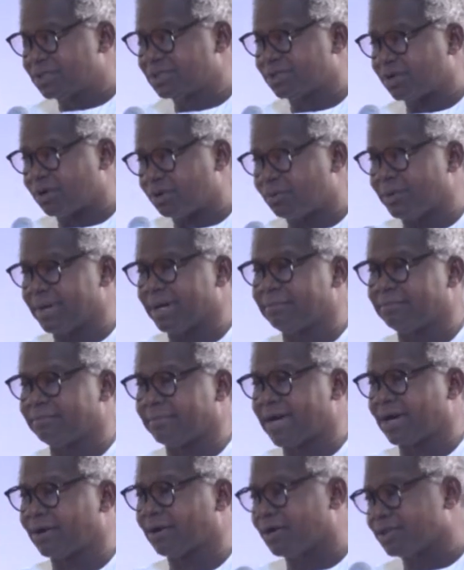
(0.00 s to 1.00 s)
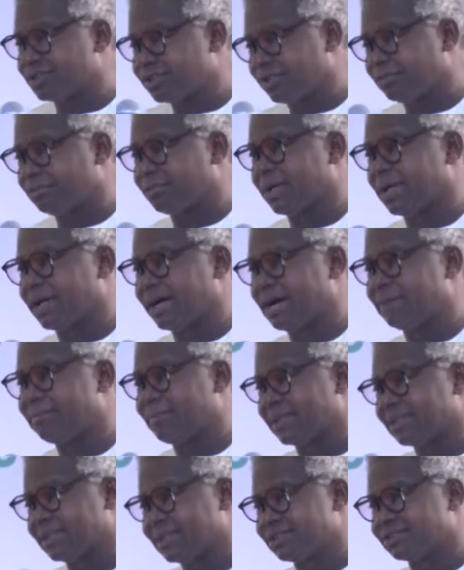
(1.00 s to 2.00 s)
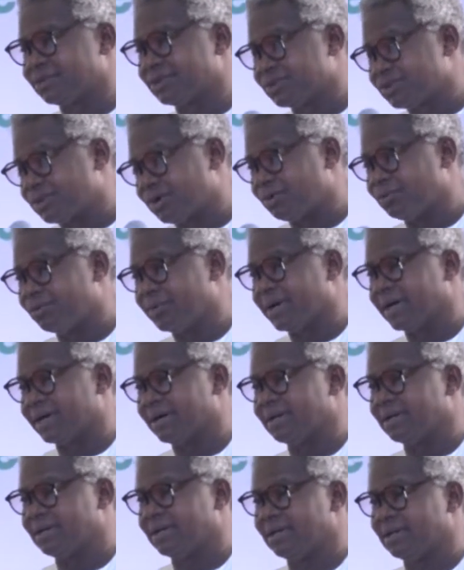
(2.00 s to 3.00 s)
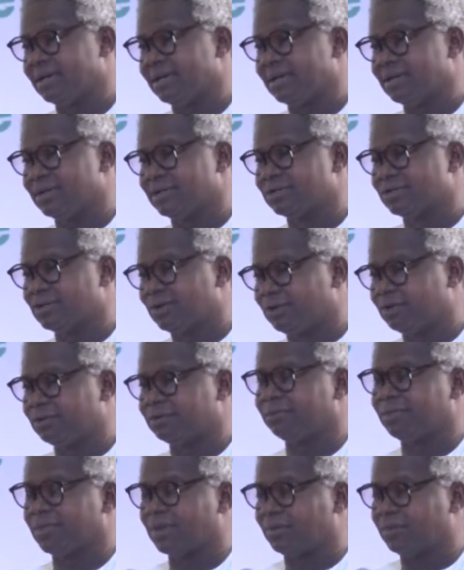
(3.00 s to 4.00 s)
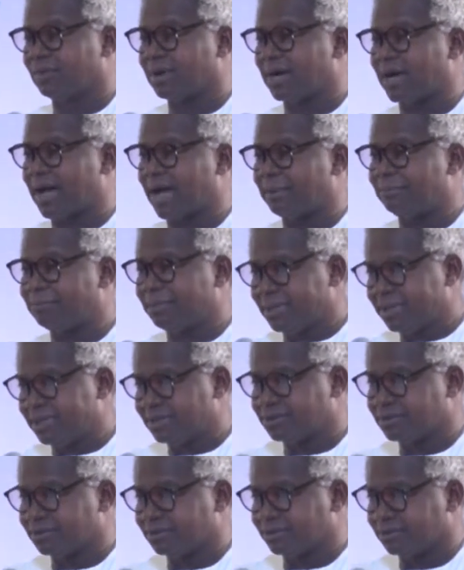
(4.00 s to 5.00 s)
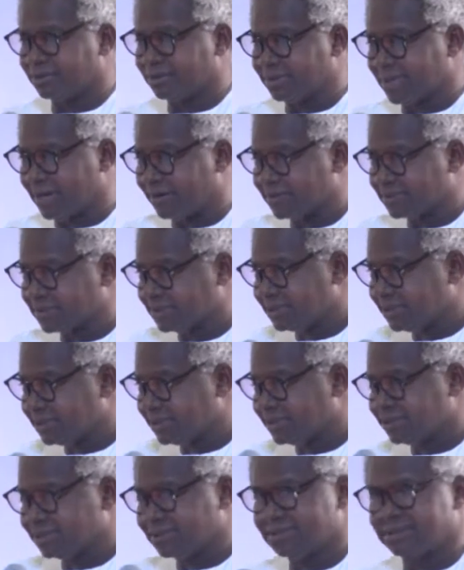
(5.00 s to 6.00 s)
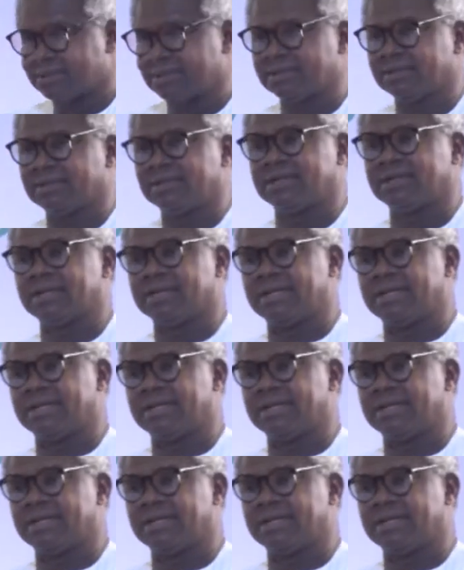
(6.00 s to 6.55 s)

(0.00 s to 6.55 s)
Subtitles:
speech somewhere might cause somebody hypertension somewhere. So we're appealing to our citizens